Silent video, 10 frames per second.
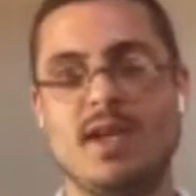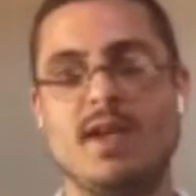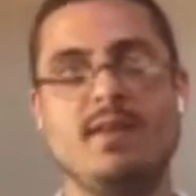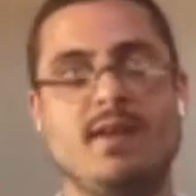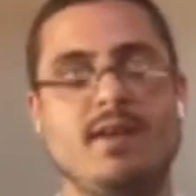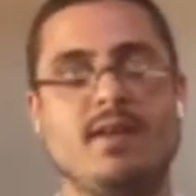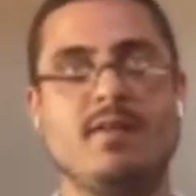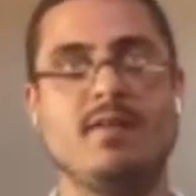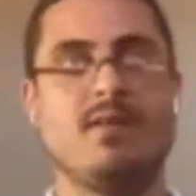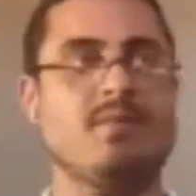exciting
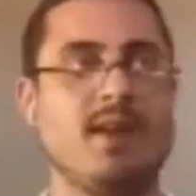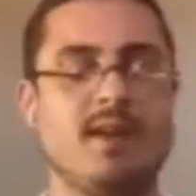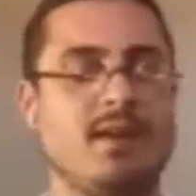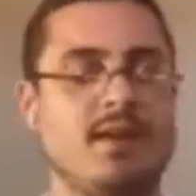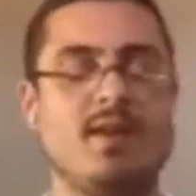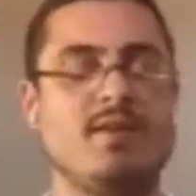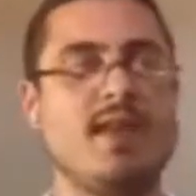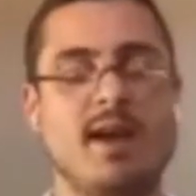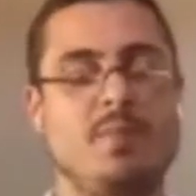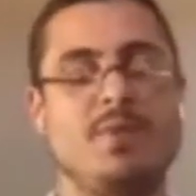
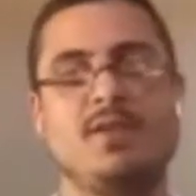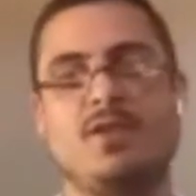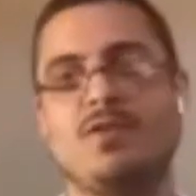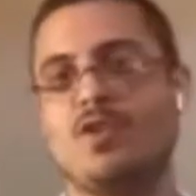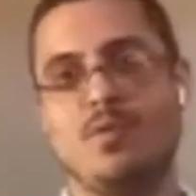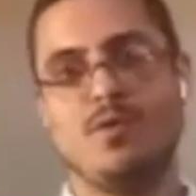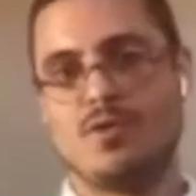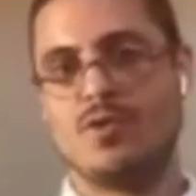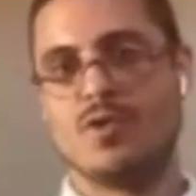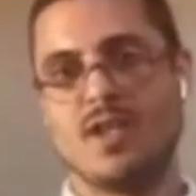tech updates on the Komodo
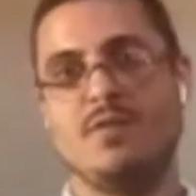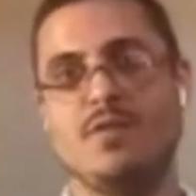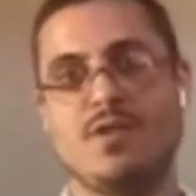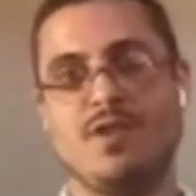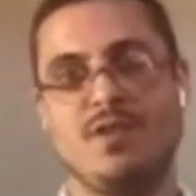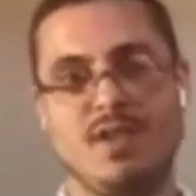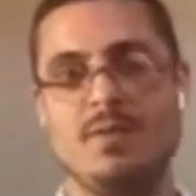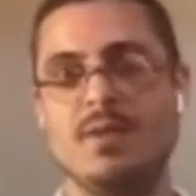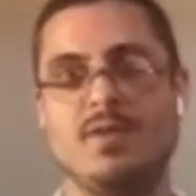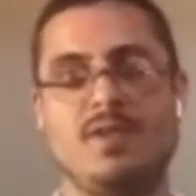core side for the
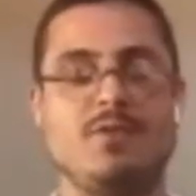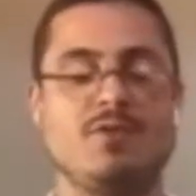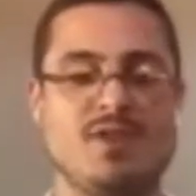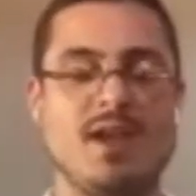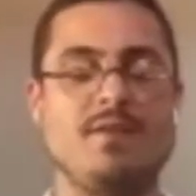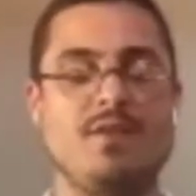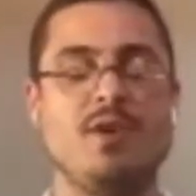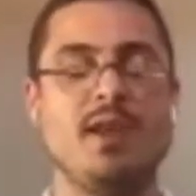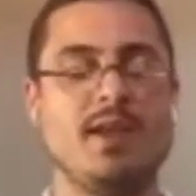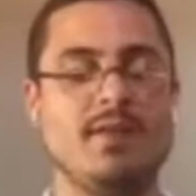0.7
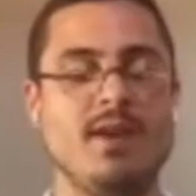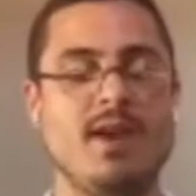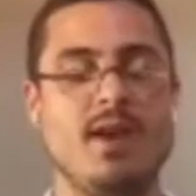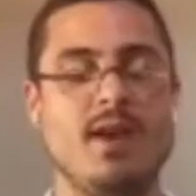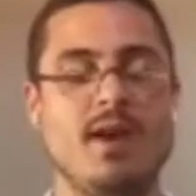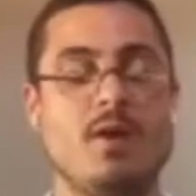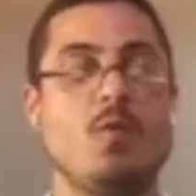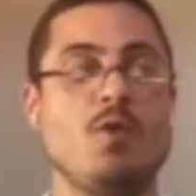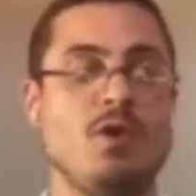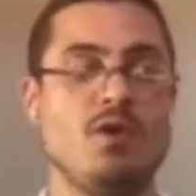release.
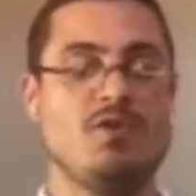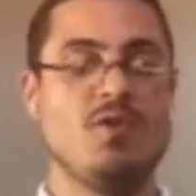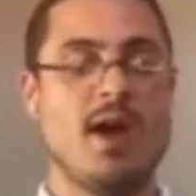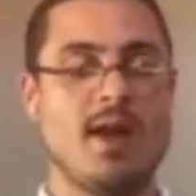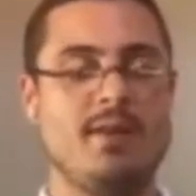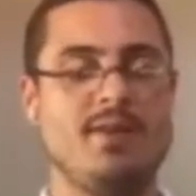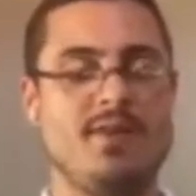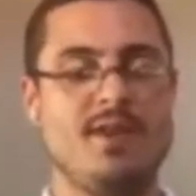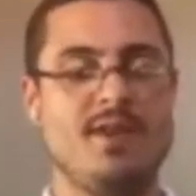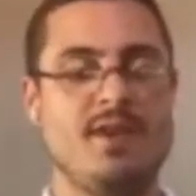We also added
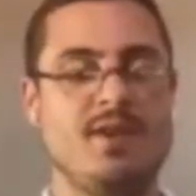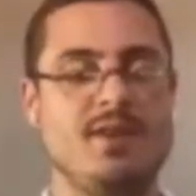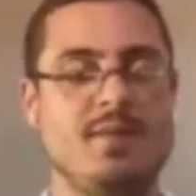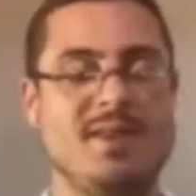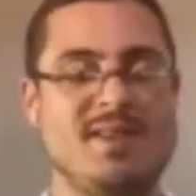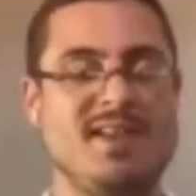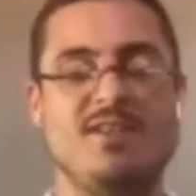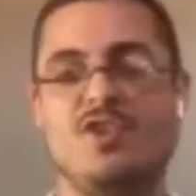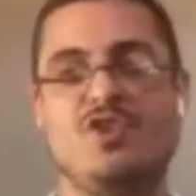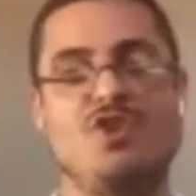the
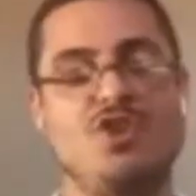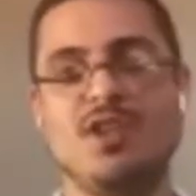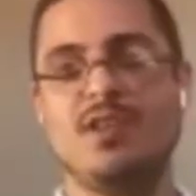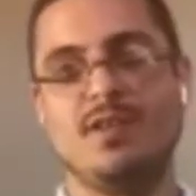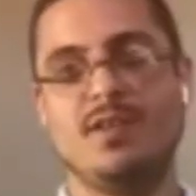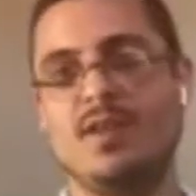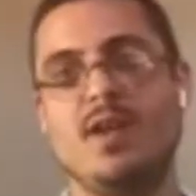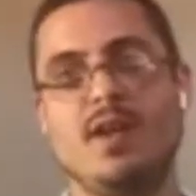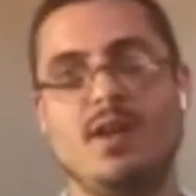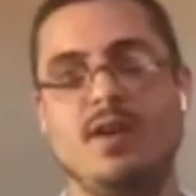basically the shielded
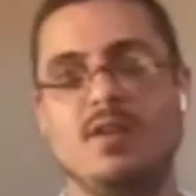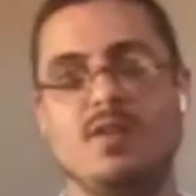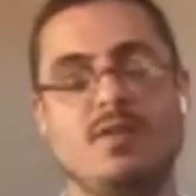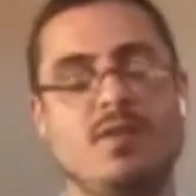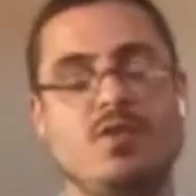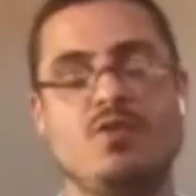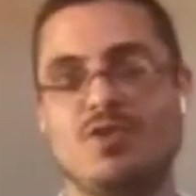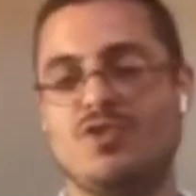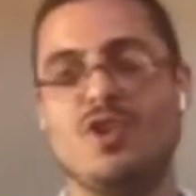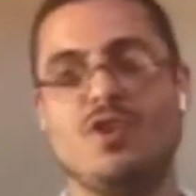
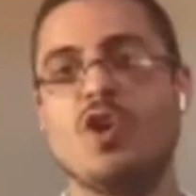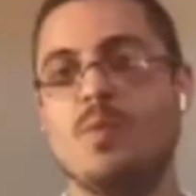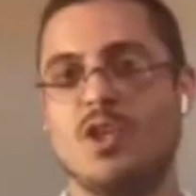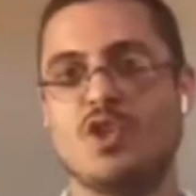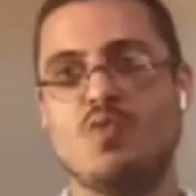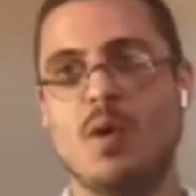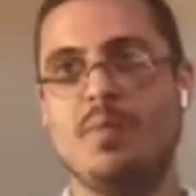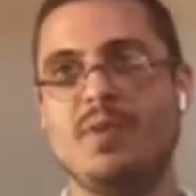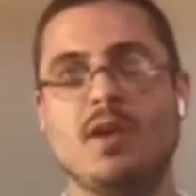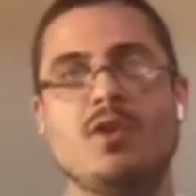cross-chain atomic
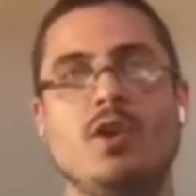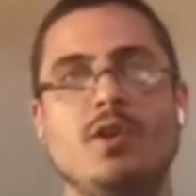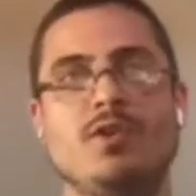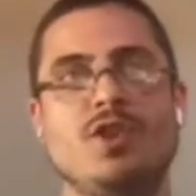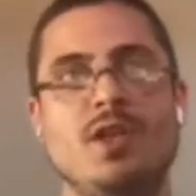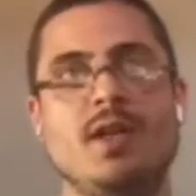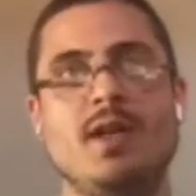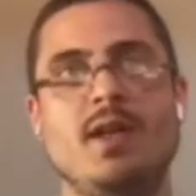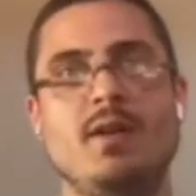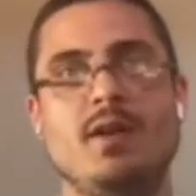swap technology
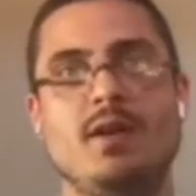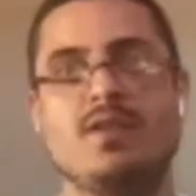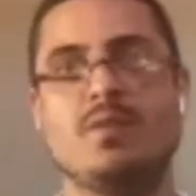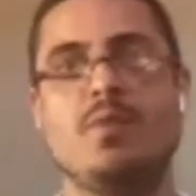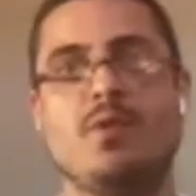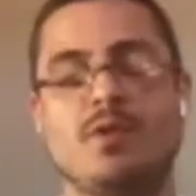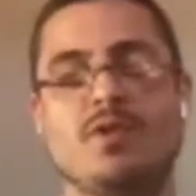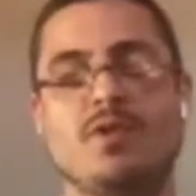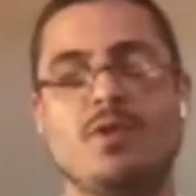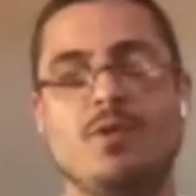
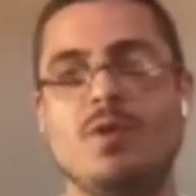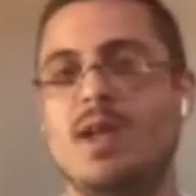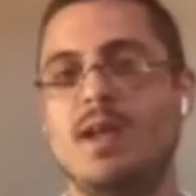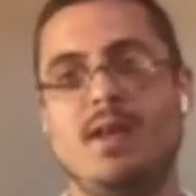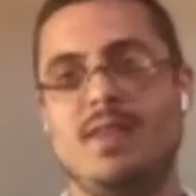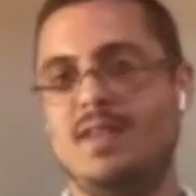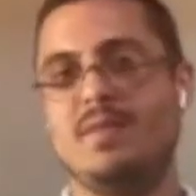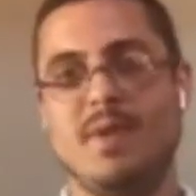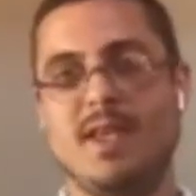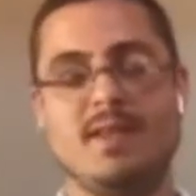support. So
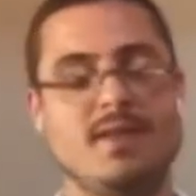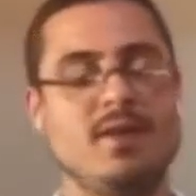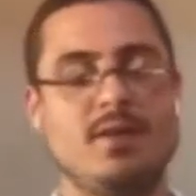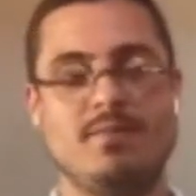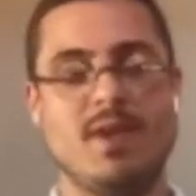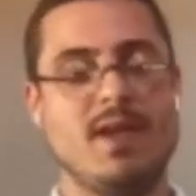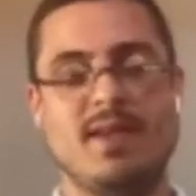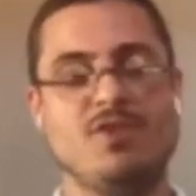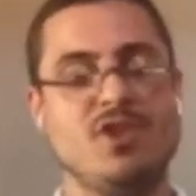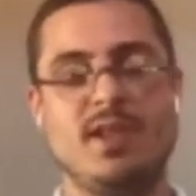this means
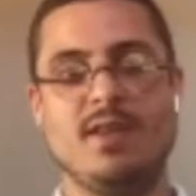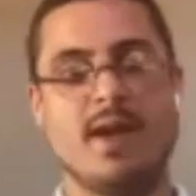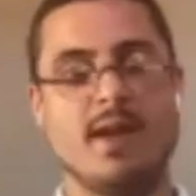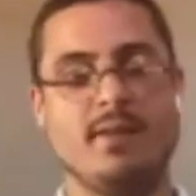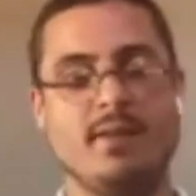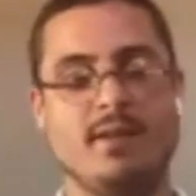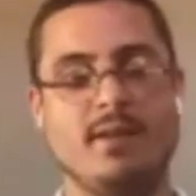essentially that